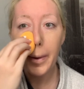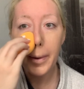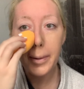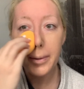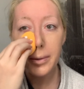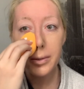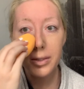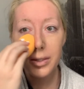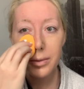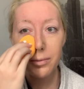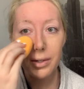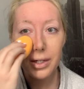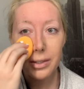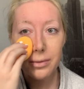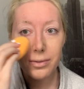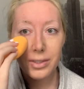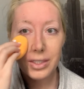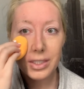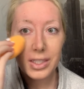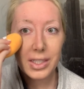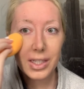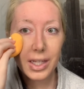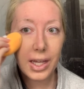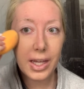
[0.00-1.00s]
Sometimes
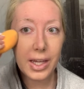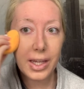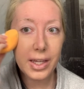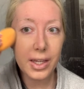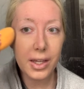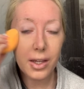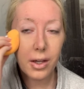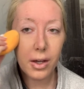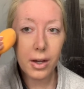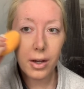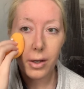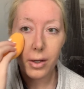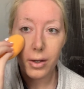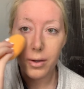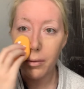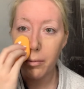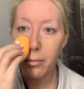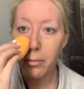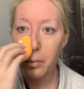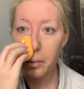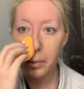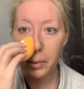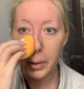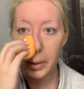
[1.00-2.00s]
it's like
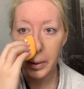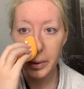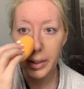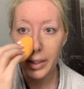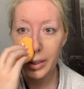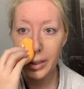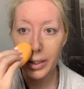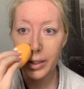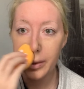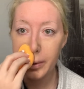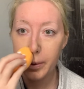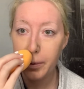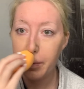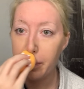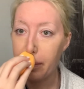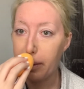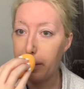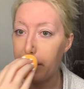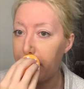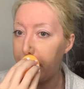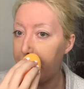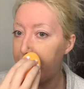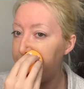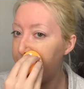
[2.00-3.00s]
the end of the
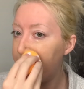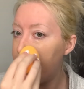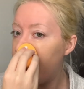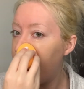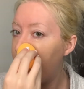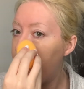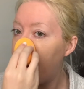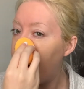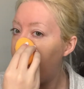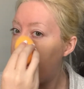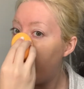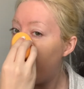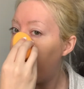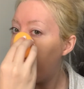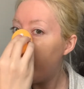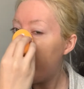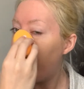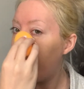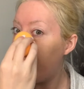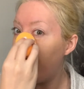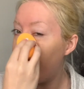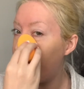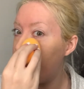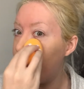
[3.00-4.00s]
world,
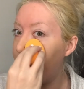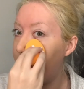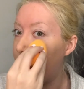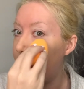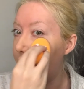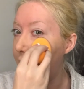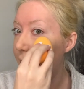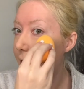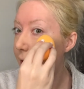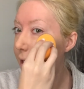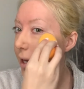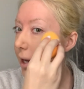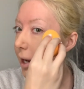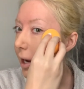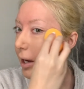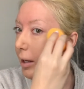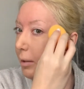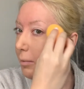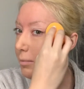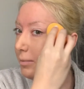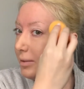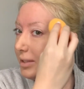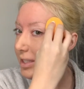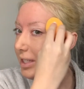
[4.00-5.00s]
and like
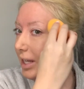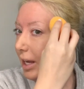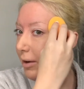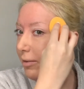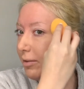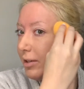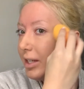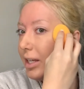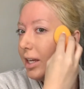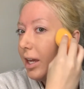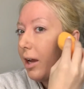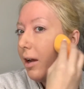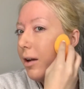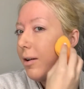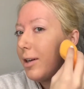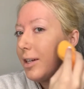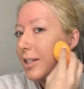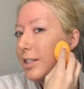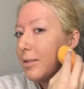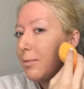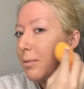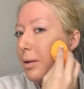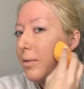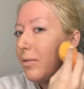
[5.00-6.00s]
I'm sounding out
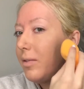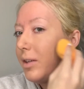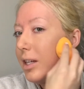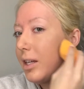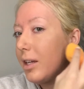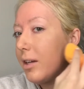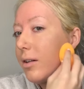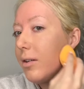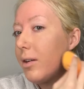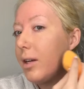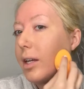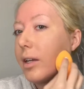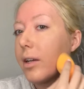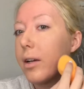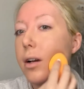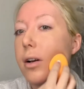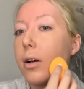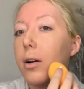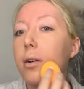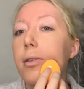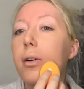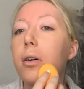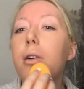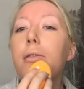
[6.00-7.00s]
onto my video and I
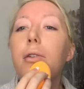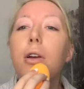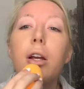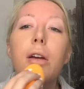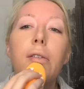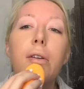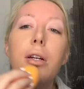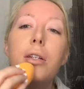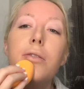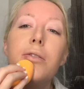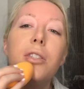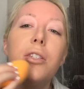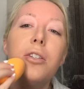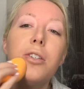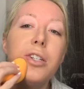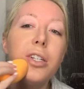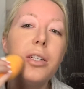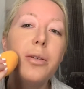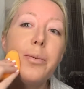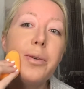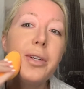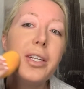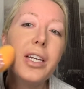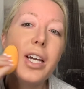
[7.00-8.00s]
go, is there
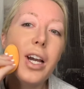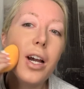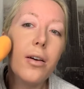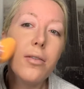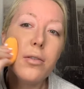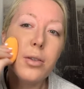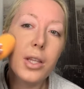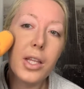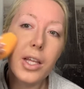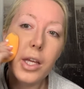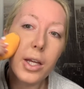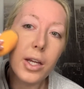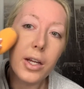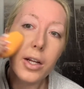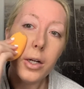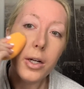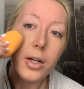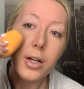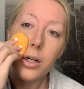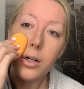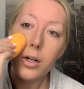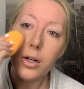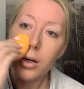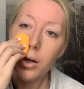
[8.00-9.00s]
anybody out
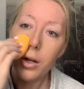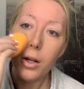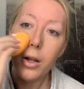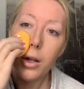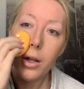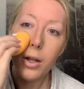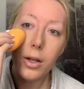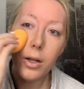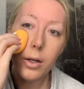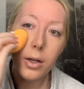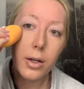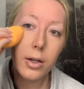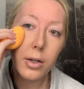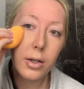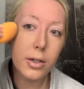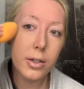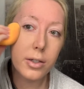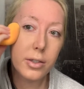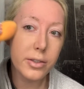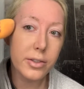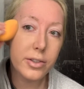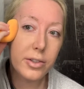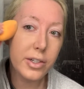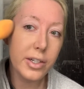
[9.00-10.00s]
there?
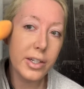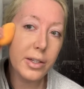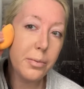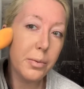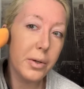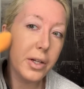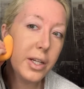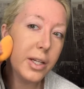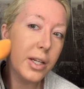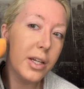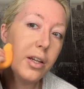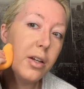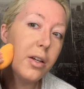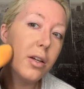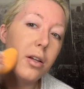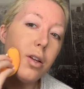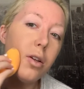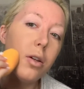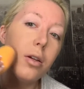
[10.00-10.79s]
Is there anybody?